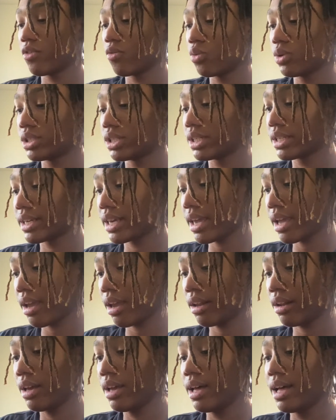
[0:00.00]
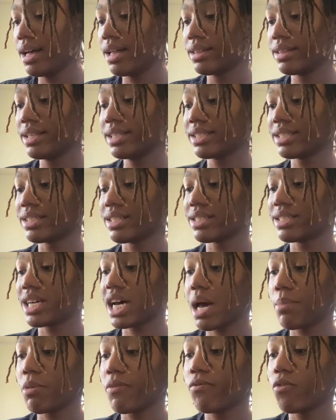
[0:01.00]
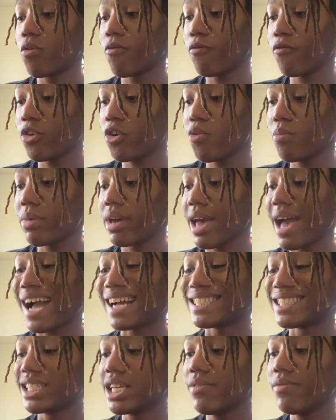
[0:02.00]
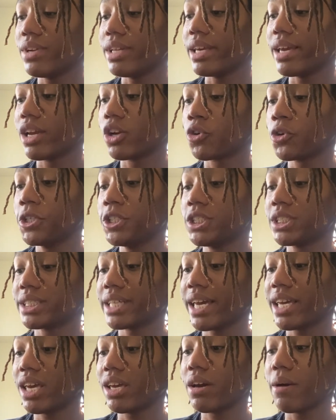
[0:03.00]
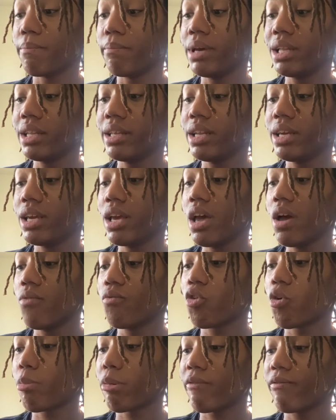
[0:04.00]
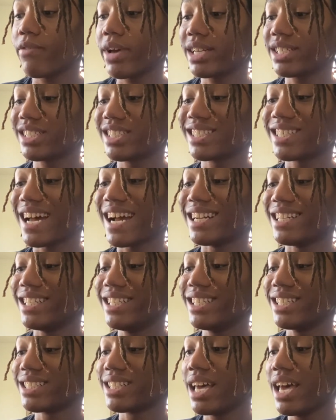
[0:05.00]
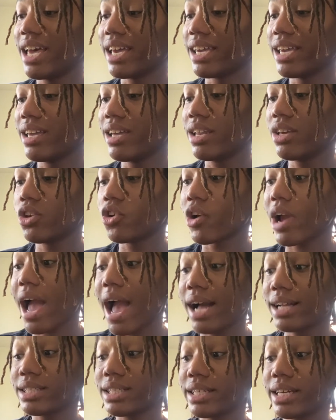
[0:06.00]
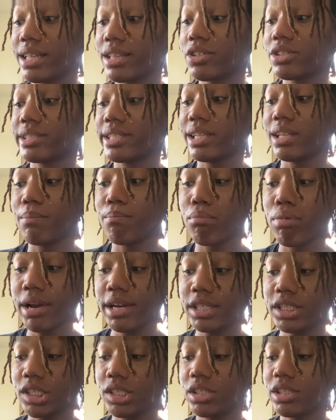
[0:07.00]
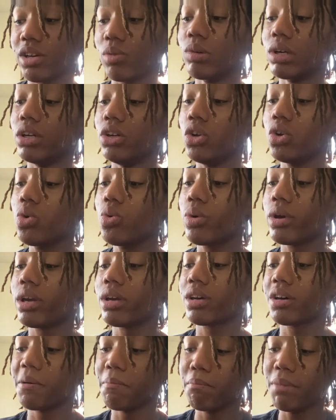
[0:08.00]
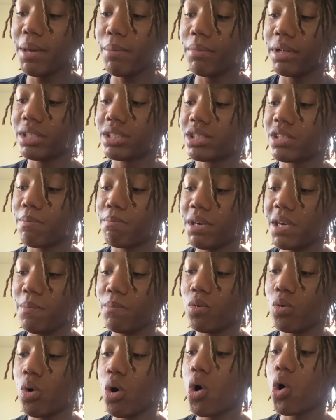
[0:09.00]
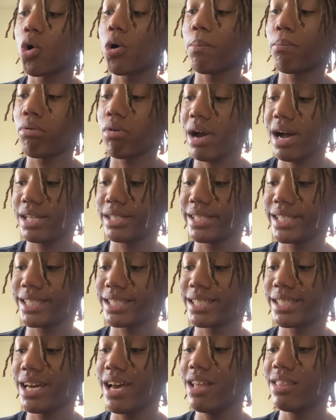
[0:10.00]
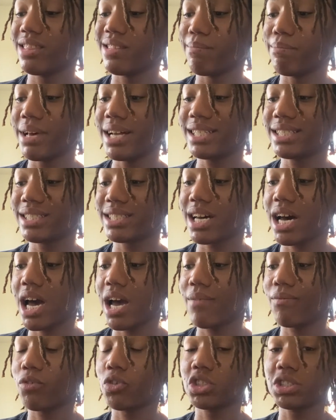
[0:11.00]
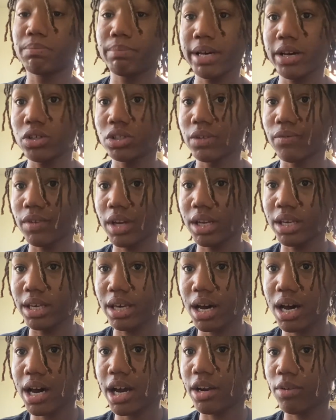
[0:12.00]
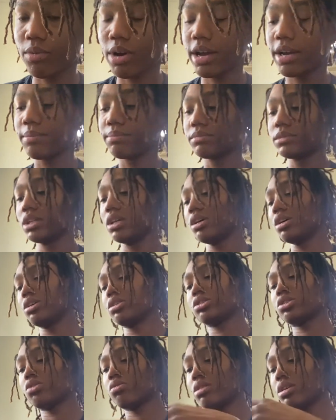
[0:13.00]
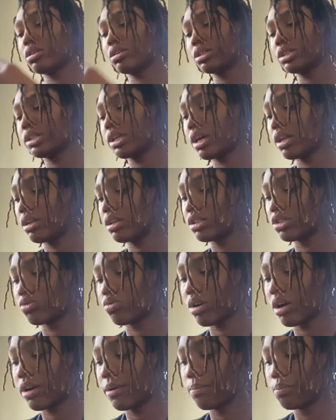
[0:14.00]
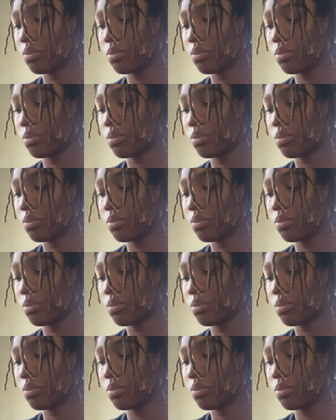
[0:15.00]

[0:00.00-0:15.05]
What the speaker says: which it can, this is a time of fulfillment, activity, increased psychic ability for perfectionist ideas, getting your act together, celebrations, and renewing commitments to people or projects. The best time for spells of any kind, right? So understand this, right?